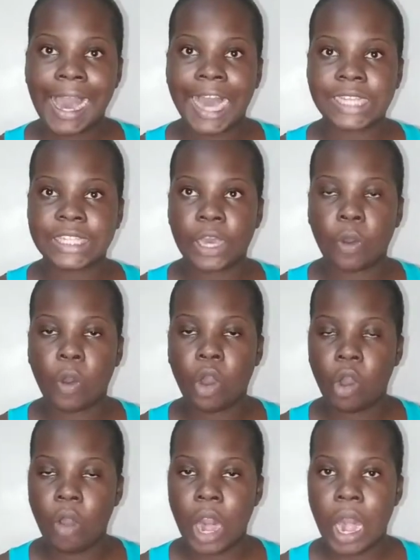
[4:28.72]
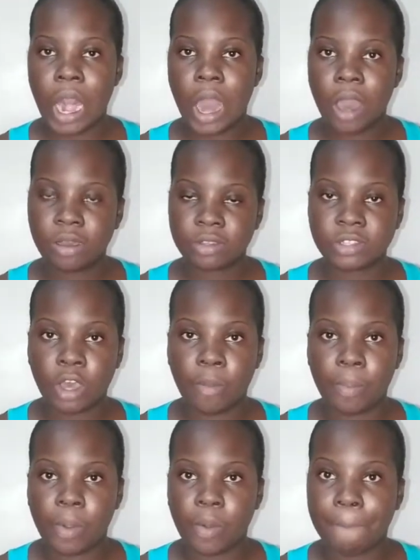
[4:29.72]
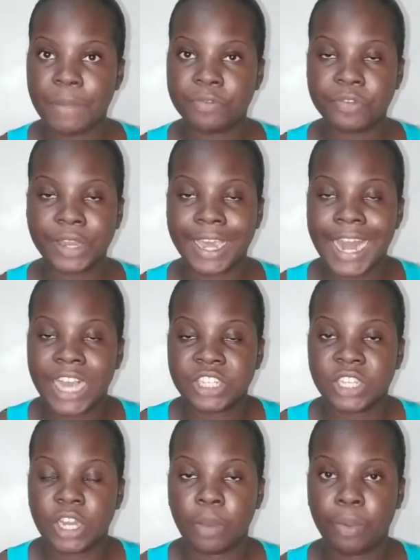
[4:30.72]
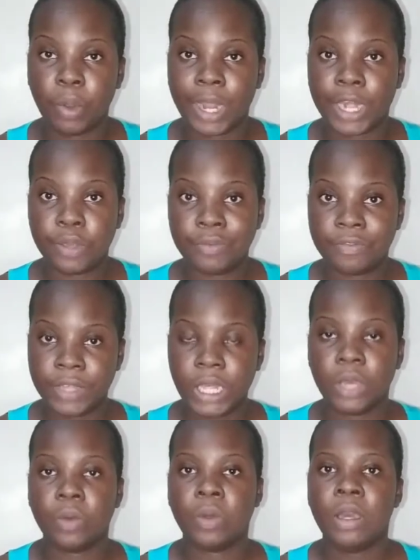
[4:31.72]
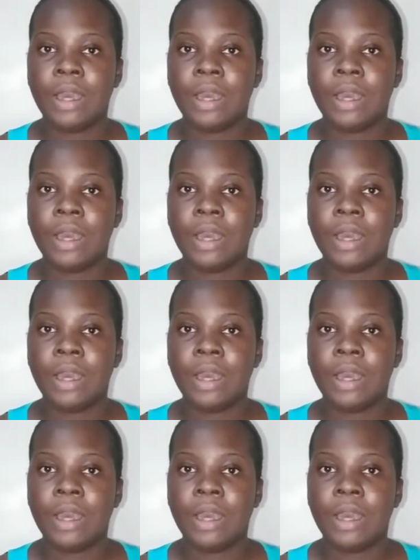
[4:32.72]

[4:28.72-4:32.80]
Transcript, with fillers: I take whole long to upload before I can actually upload a new video